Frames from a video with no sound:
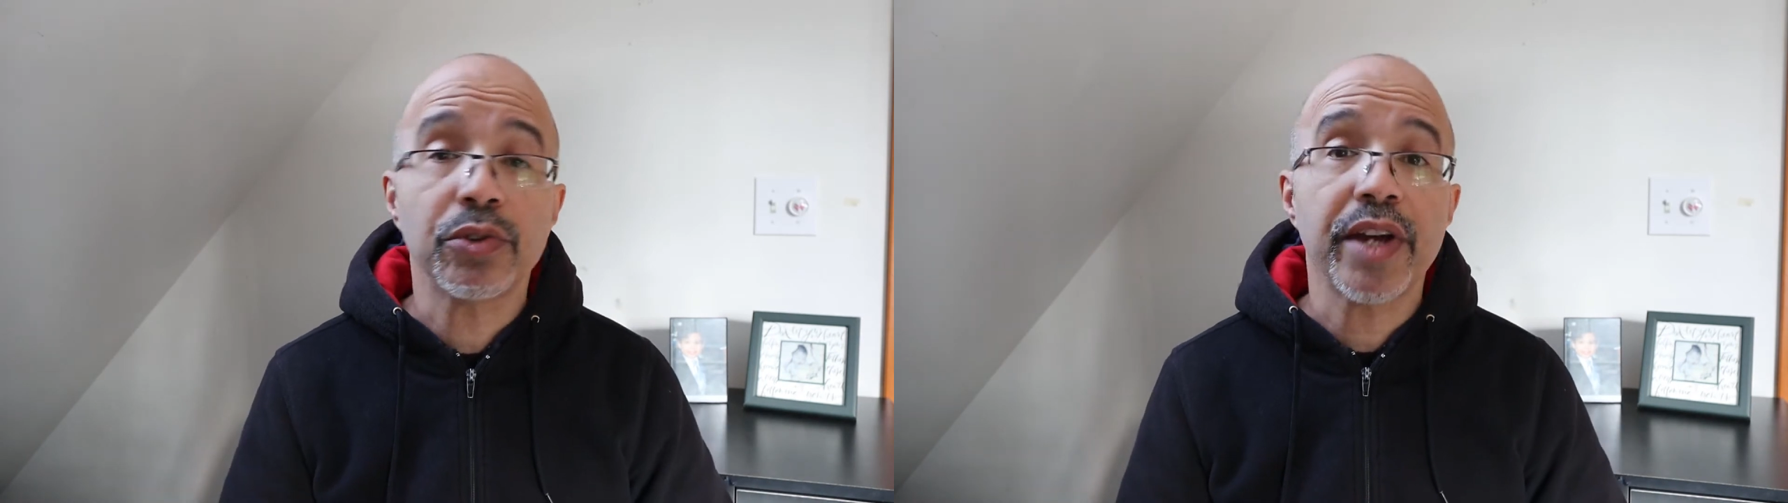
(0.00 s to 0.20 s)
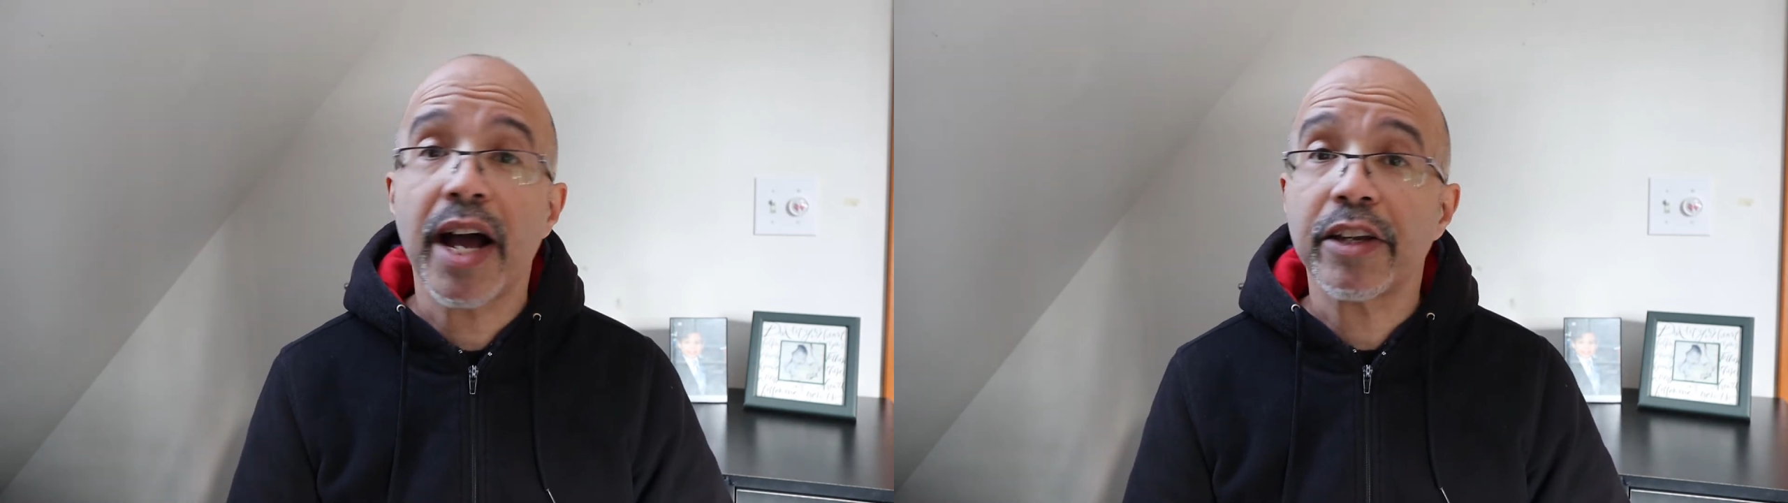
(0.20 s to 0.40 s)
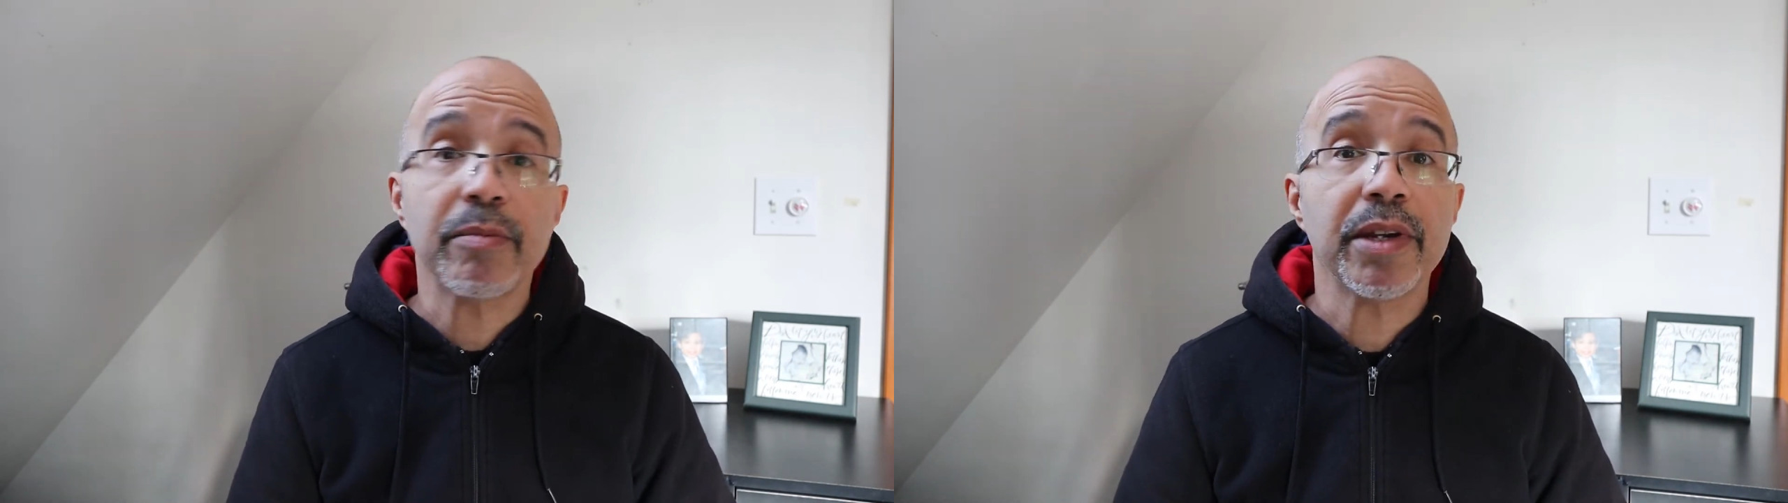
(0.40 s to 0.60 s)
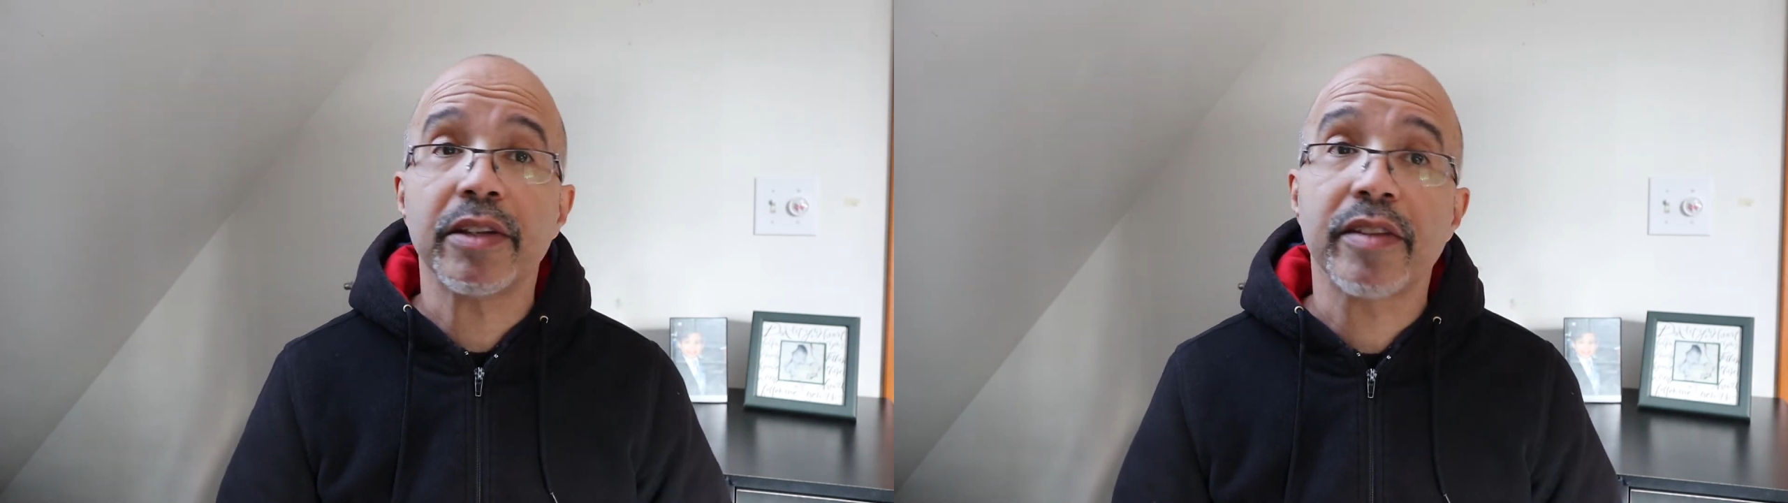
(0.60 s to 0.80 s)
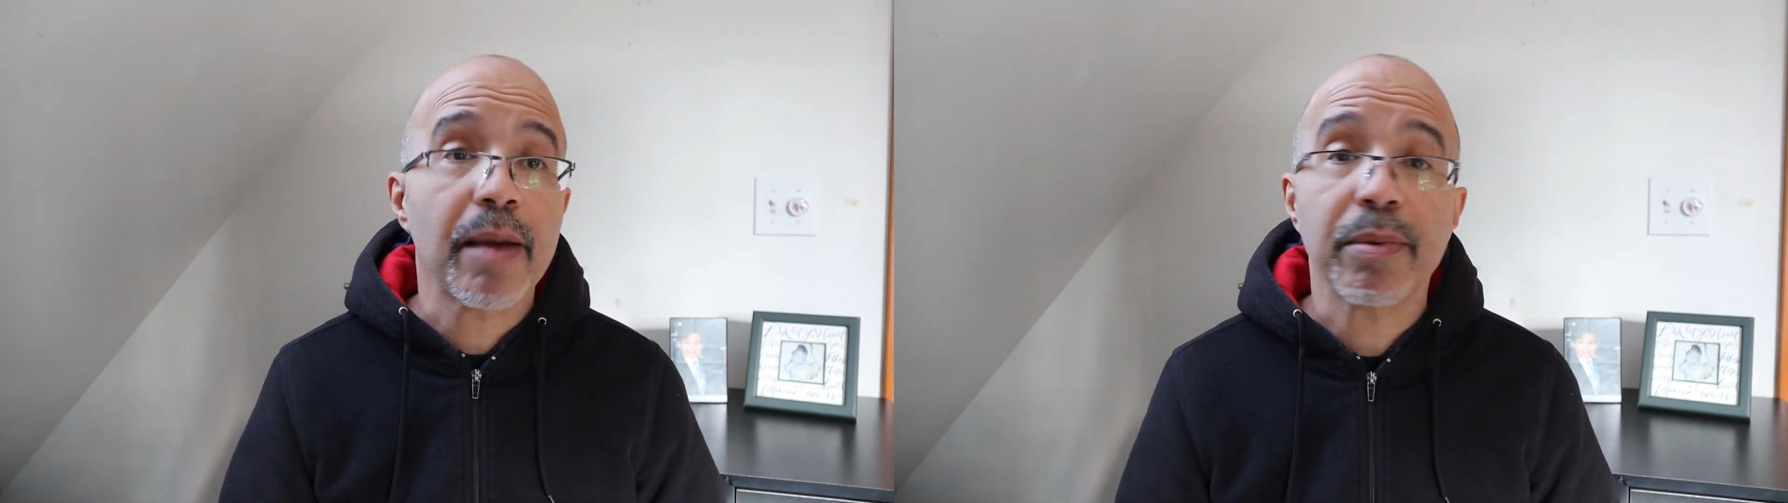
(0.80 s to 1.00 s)

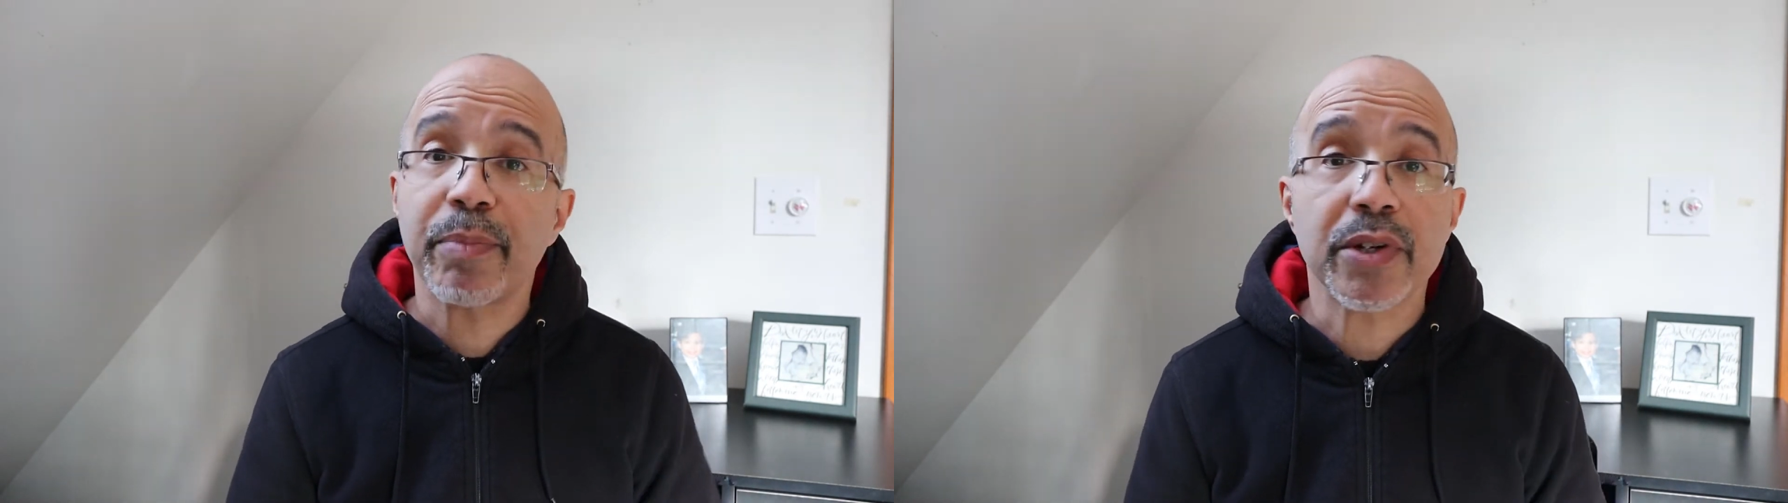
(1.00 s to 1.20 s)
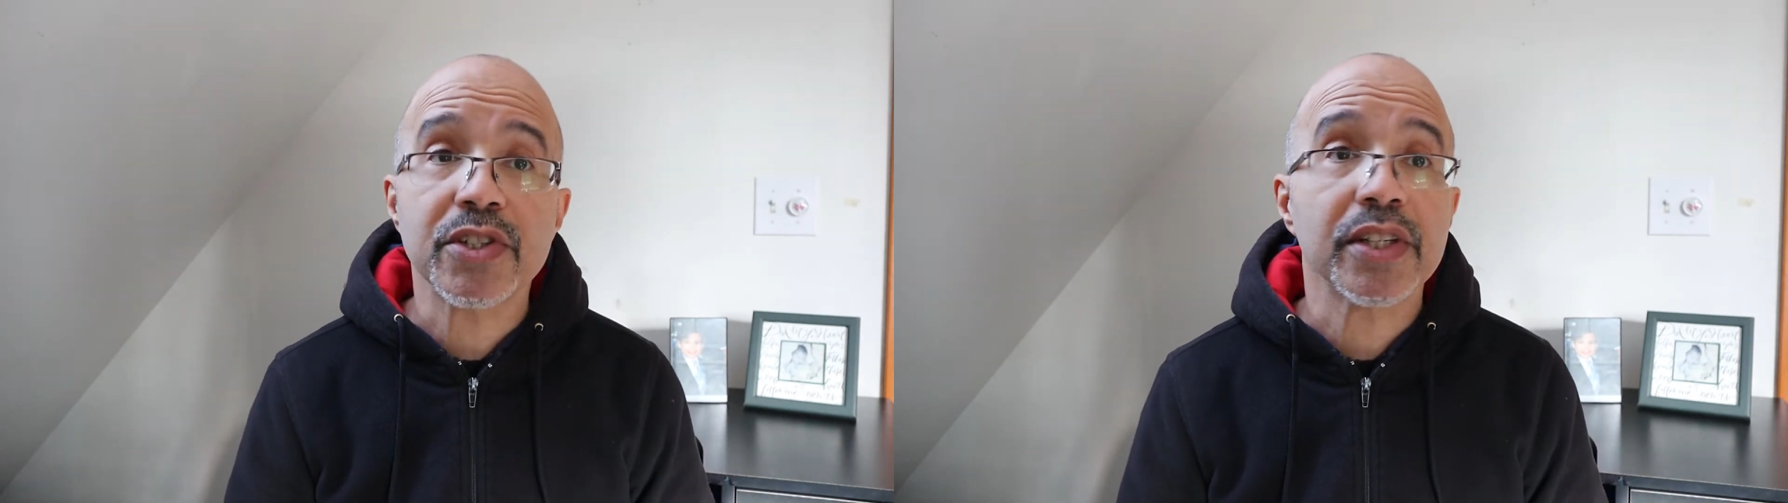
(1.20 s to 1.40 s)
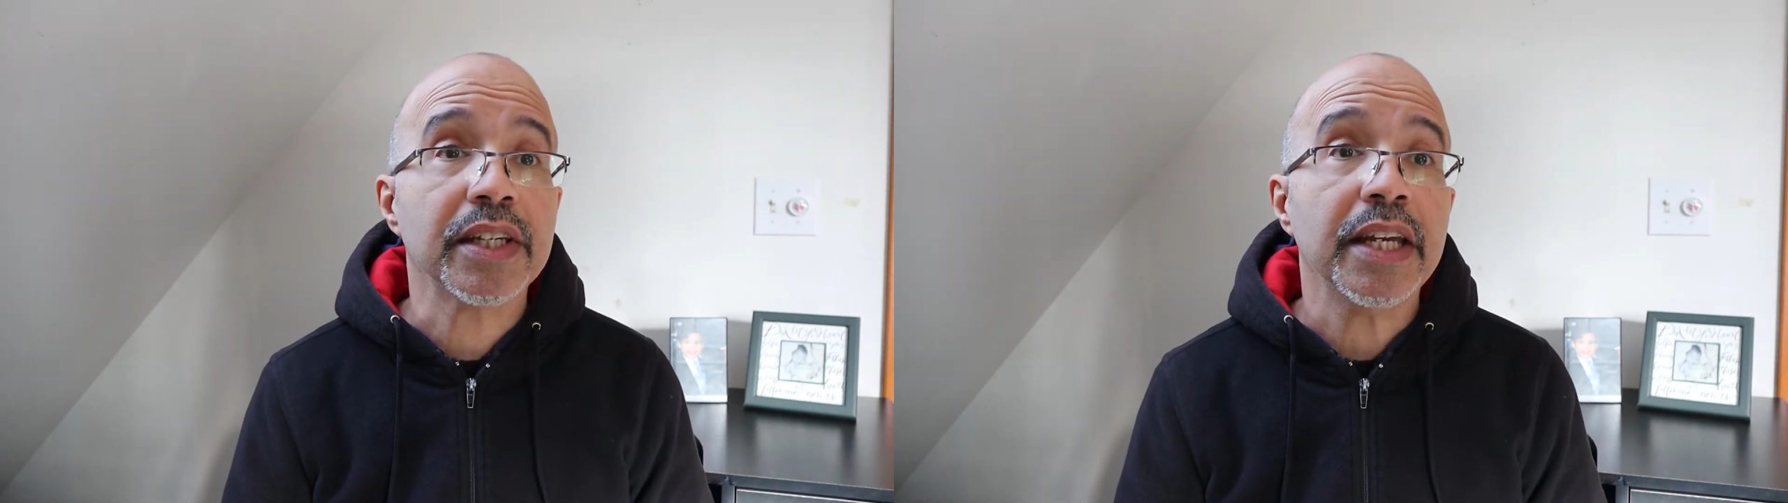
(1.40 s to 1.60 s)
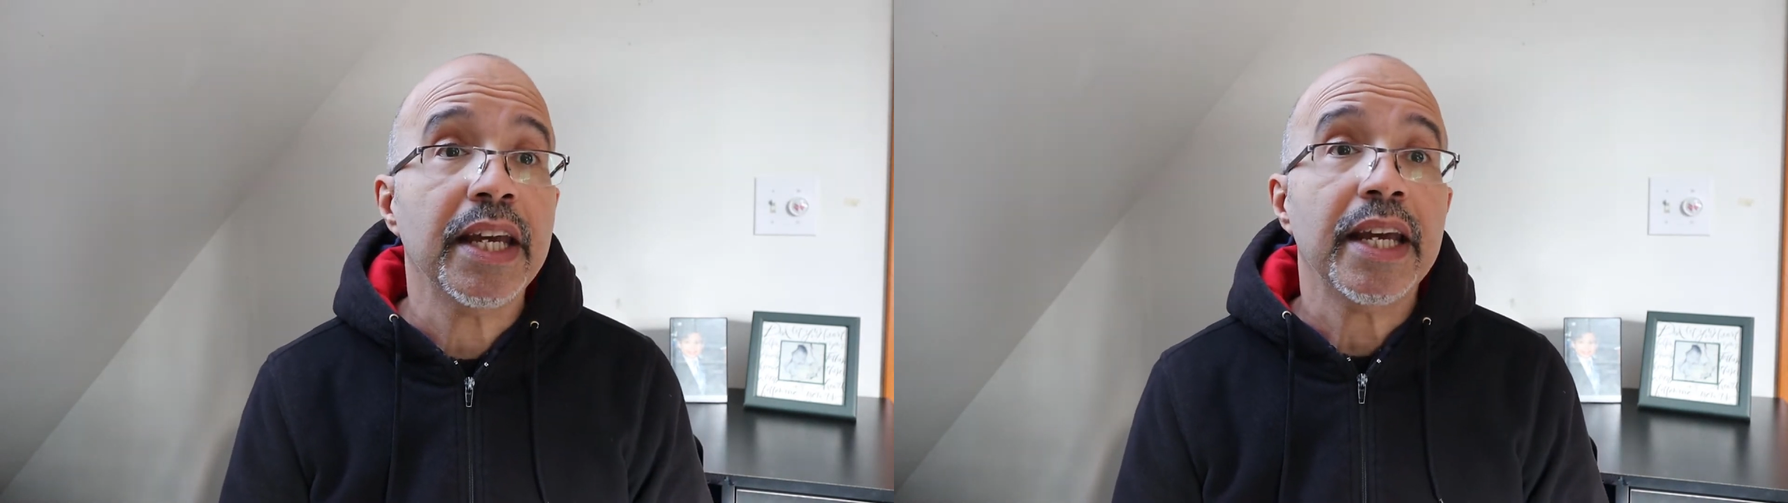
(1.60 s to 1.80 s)
document type of person.